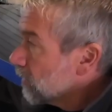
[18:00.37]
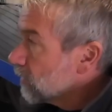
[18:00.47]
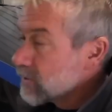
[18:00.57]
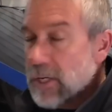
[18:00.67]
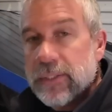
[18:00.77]

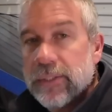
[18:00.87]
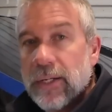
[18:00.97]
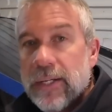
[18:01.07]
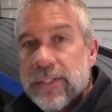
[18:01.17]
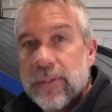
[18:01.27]
We'll talk to you
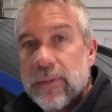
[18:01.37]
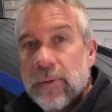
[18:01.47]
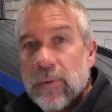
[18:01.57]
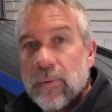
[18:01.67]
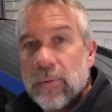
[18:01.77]
guys
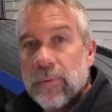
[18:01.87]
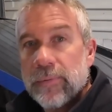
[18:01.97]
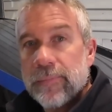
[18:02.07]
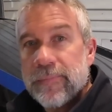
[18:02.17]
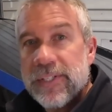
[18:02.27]
soon.
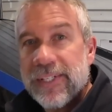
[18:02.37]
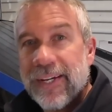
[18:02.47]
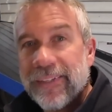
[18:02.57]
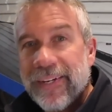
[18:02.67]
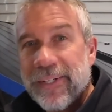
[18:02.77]
See
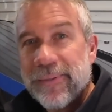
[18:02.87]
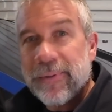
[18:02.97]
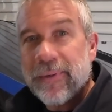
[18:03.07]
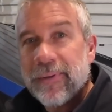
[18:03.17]
you on the next one.